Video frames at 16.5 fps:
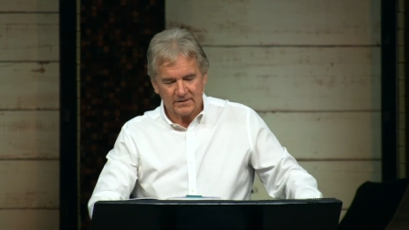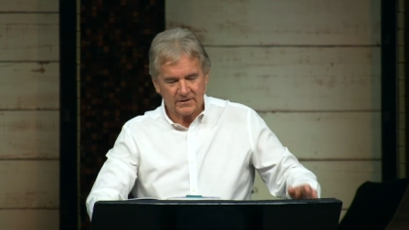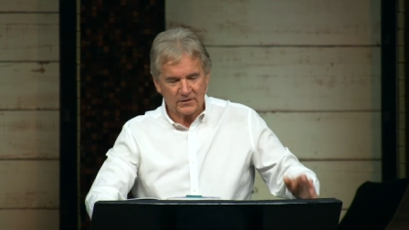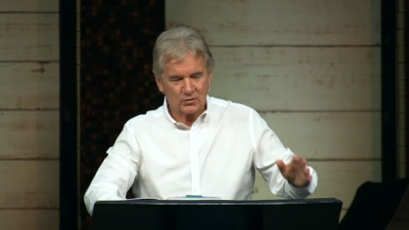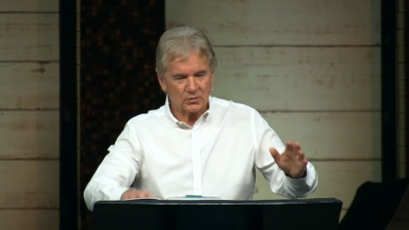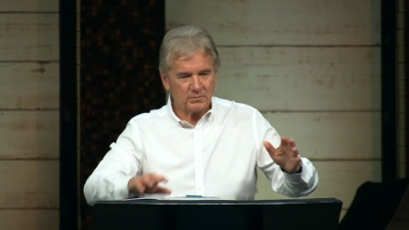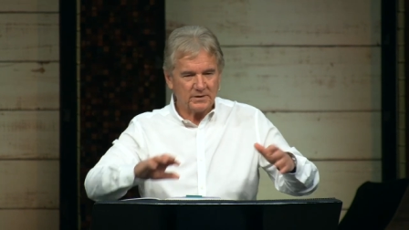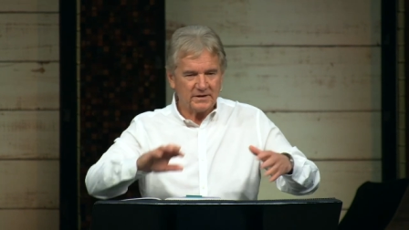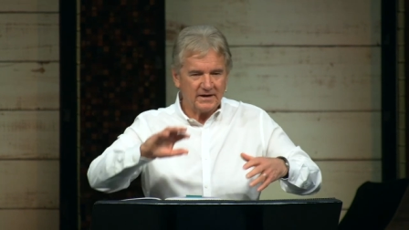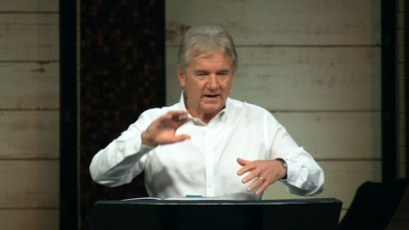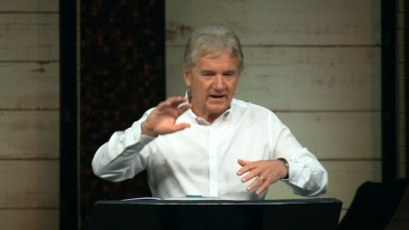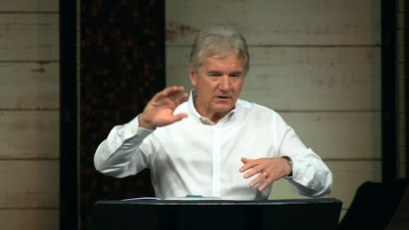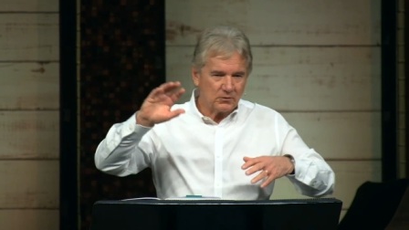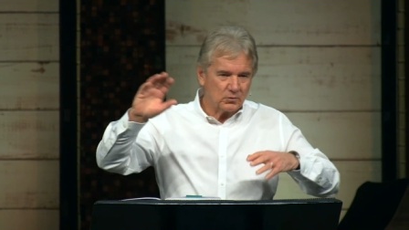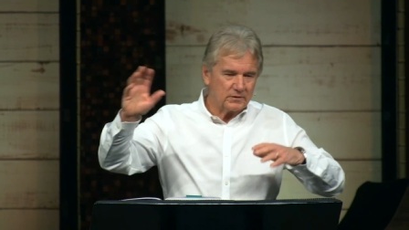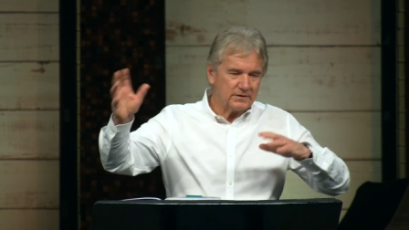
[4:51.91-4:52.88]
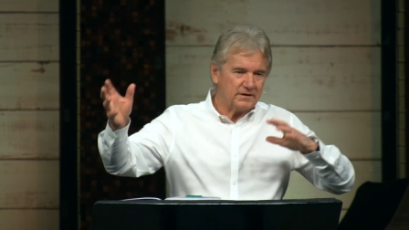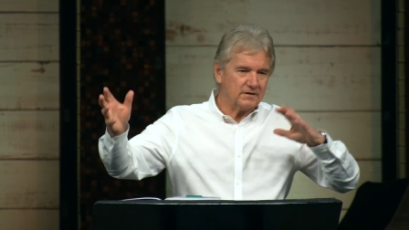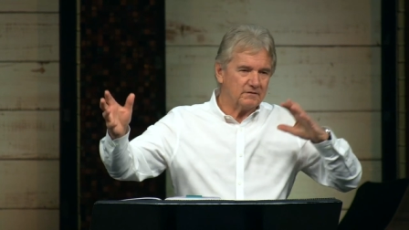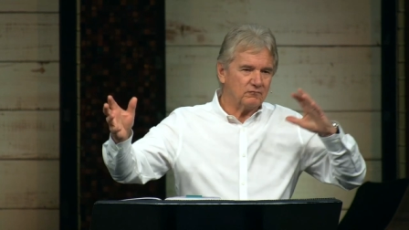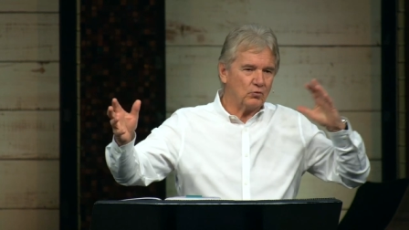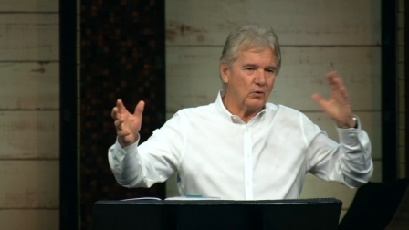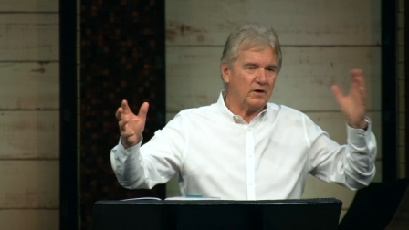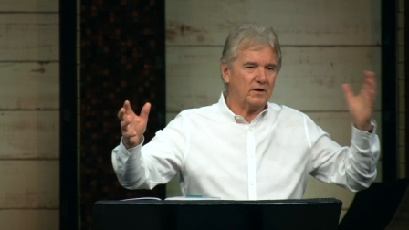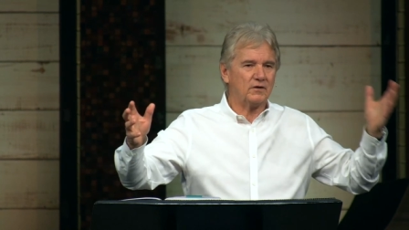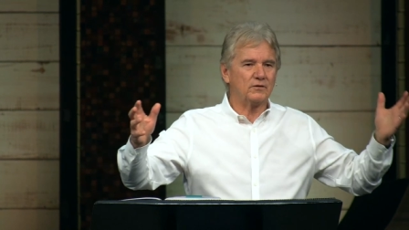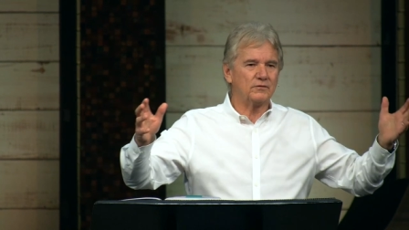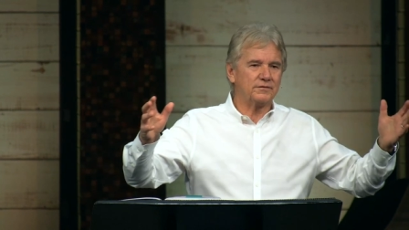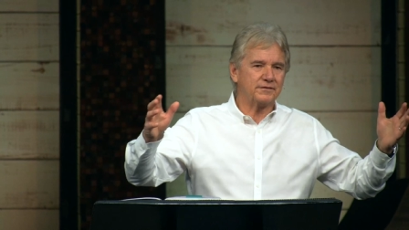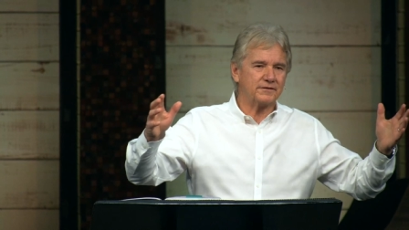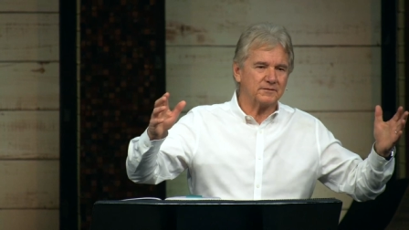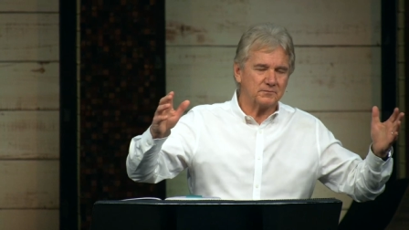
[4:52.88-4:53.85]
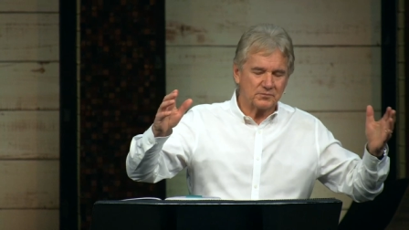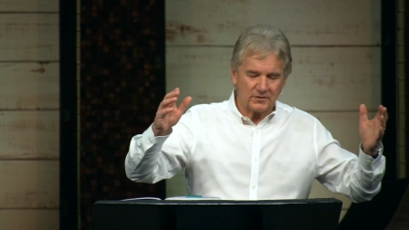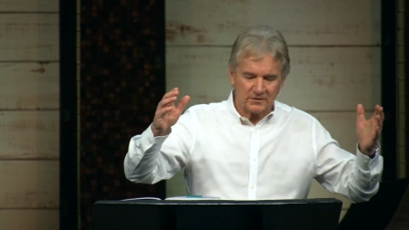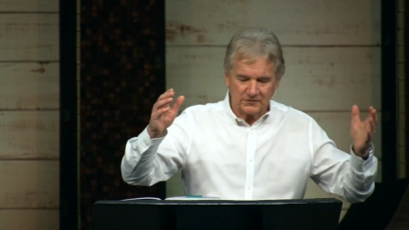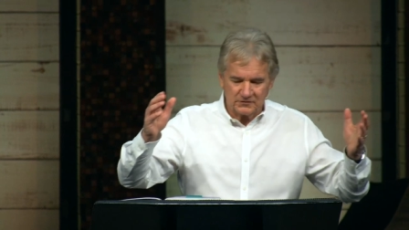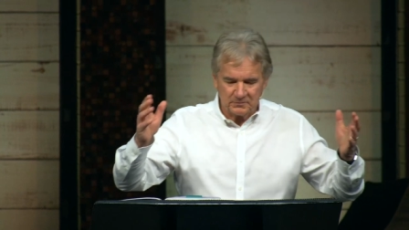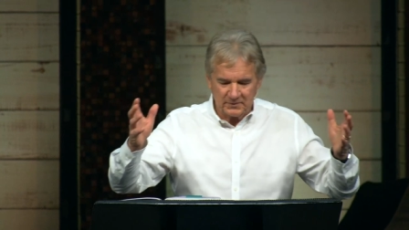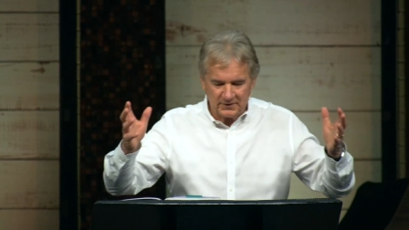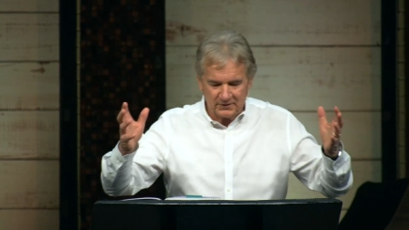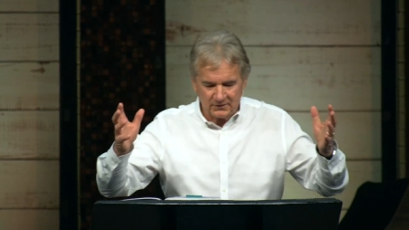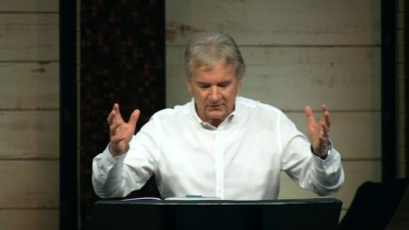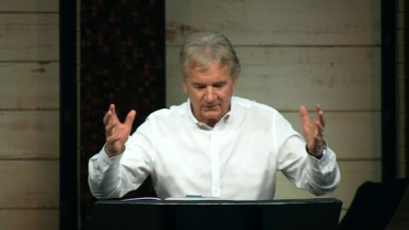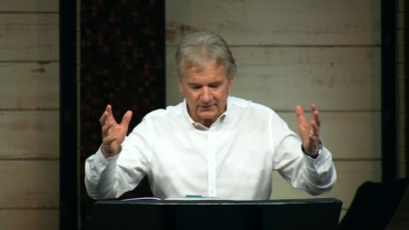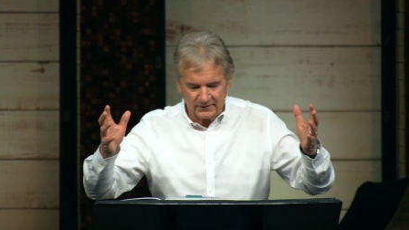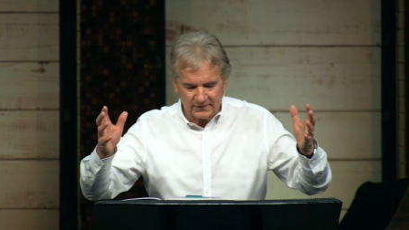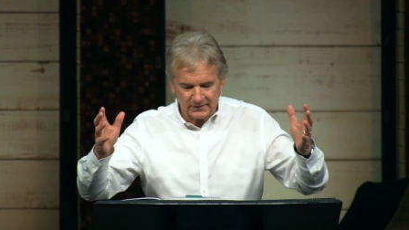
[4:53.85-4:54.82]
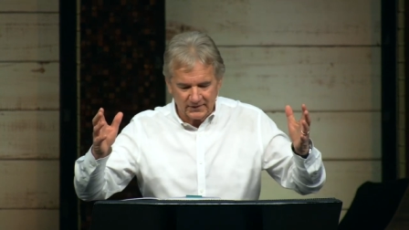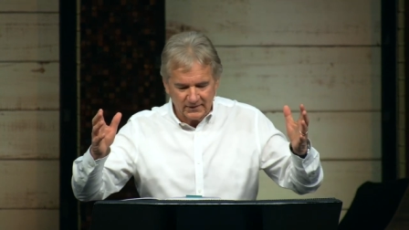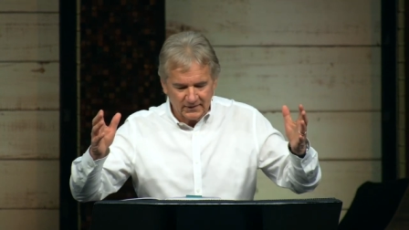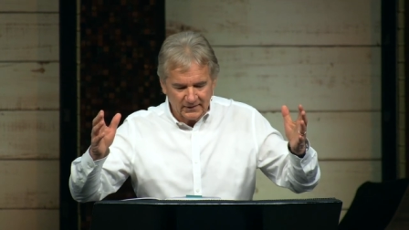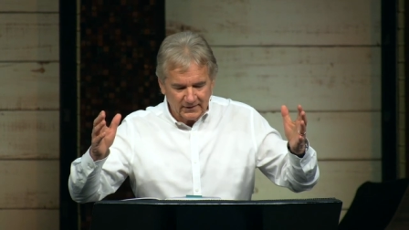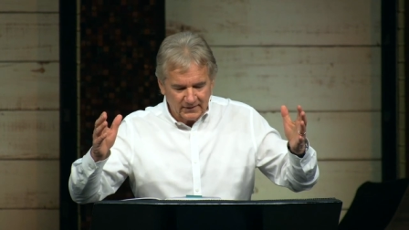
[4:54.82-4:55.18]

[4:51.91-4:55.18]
there would be equity of wealth and prosperity.